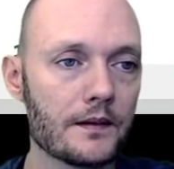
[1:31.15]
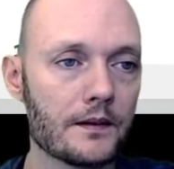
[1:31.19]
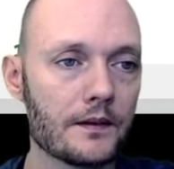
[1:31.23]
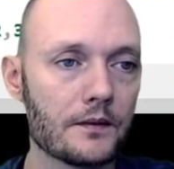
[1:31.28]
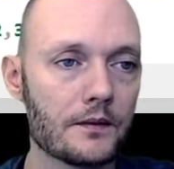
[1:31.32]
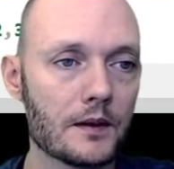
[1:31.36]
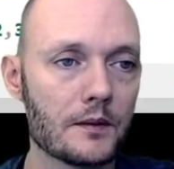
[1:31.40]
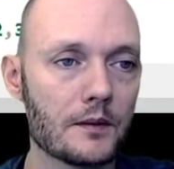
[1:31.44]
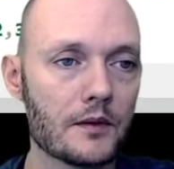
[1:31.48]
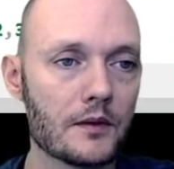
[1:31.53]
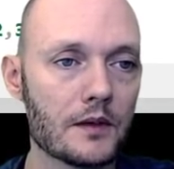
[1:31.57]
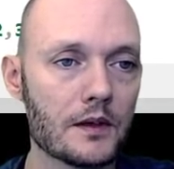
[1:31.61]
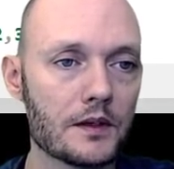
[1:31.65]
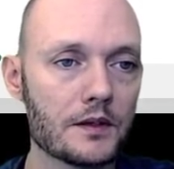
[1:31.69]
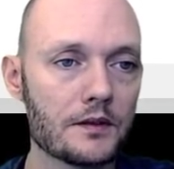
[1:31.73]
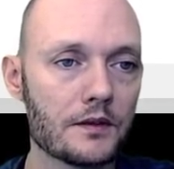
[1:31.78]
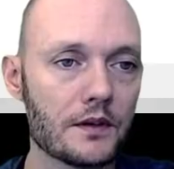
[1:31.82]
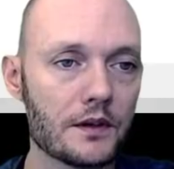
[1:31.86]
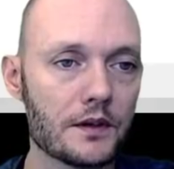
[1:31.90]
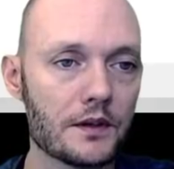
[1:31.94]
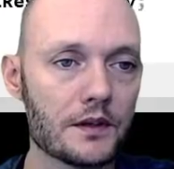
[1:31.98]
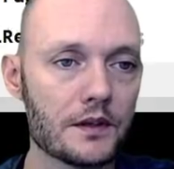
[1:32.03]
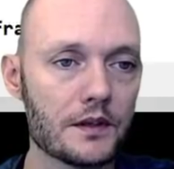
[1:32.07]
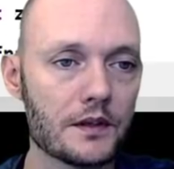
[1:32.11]
The ray march
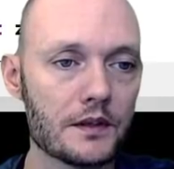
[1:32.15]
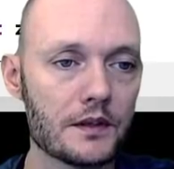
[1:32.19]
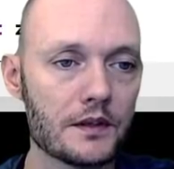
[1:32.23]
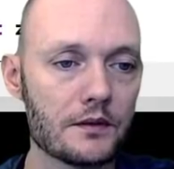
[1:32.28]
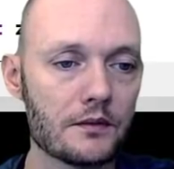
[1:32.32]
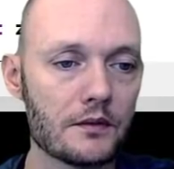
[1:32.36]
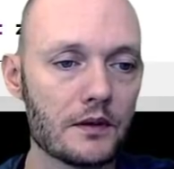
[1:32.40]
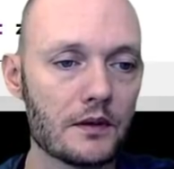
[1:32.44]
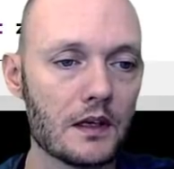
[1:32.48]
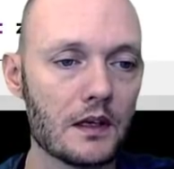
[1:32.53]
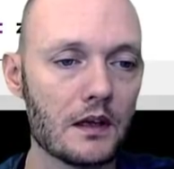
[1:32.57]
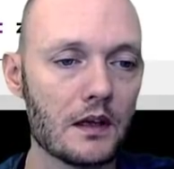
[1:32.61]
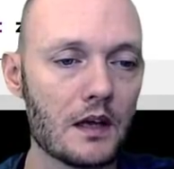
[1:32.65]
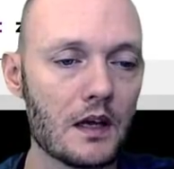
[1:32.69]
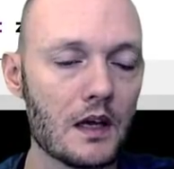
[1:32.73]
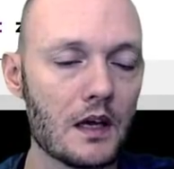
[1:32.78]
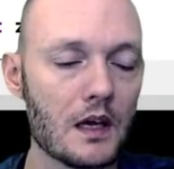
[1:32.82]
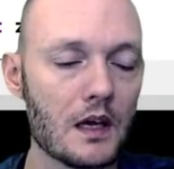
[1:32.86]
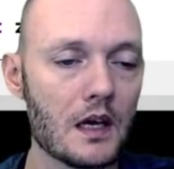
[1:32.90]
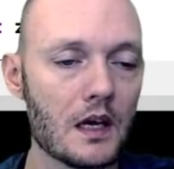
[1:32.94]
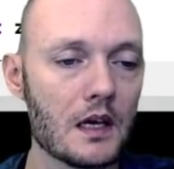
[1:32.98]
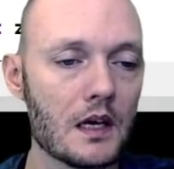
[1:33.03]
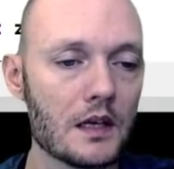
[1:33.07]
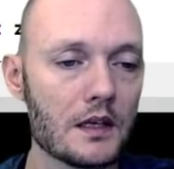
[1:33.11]
function as well.
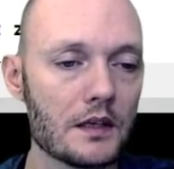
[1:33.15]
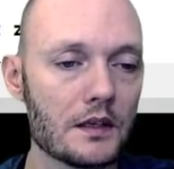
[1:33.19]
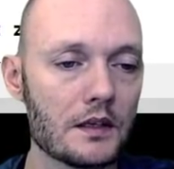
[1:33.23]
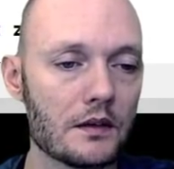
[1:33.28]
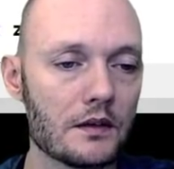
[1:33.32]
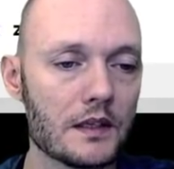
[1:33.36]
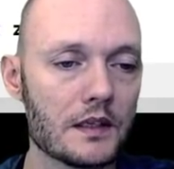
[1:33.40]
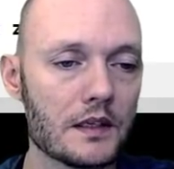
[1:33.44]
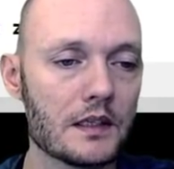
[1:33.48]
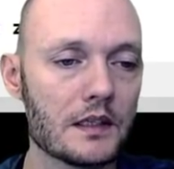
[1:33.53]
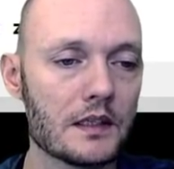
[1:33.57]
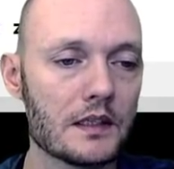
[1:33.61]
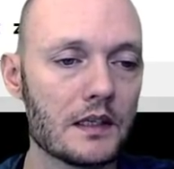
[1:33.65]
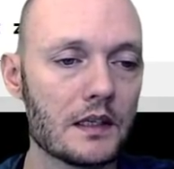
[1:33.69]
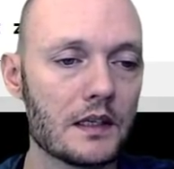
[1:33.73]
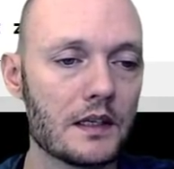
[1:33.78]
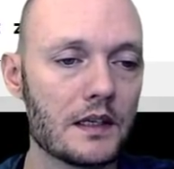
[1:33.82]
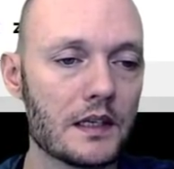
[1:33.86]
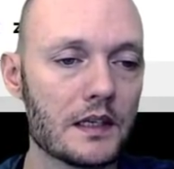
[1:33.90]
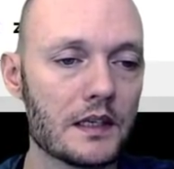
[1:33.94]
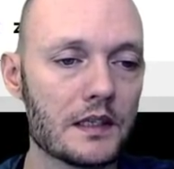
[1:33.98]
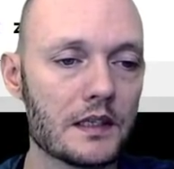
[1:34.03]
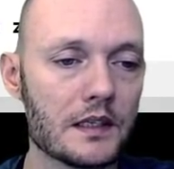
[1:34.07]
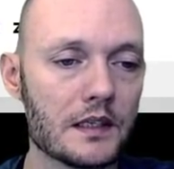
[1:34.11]
So this is the
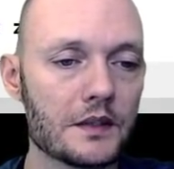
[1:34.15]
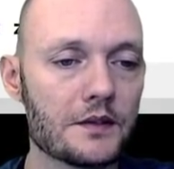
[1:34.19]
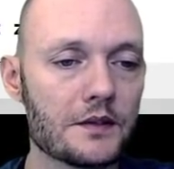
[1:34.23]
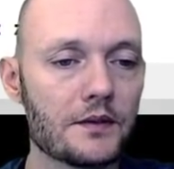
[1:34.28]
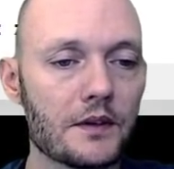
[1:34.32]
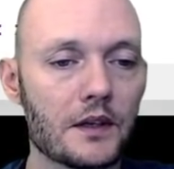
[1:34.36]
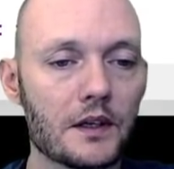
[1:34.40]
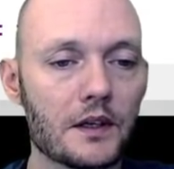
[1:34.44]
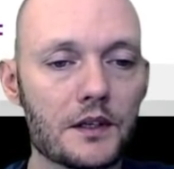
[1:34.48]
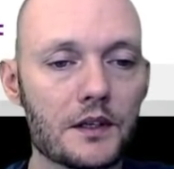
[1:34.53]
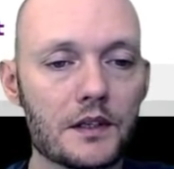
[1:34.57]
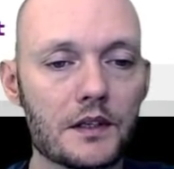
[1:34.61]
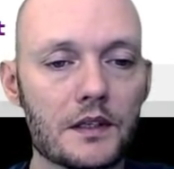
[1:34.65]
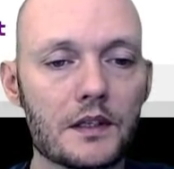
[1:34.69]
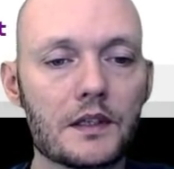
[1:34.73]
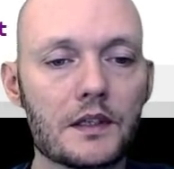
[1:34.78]
distance function.